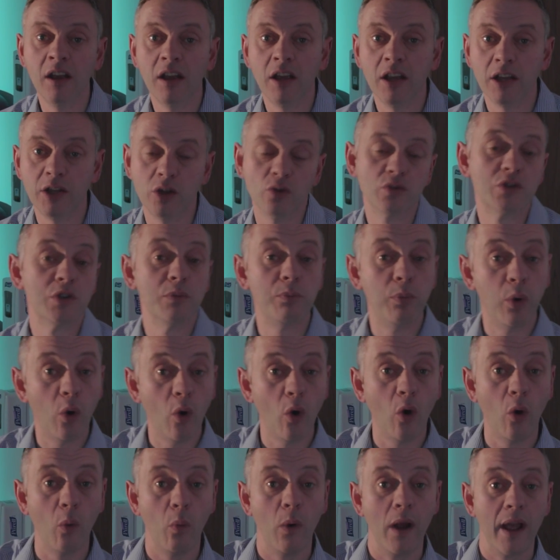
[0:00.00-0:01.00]
your
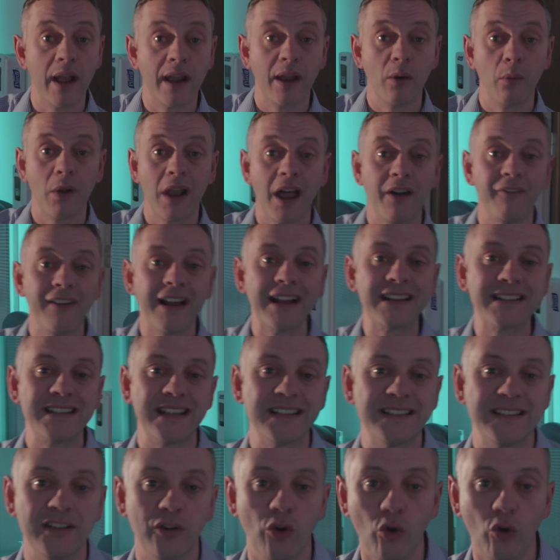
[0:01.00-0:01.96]
support worker will have access to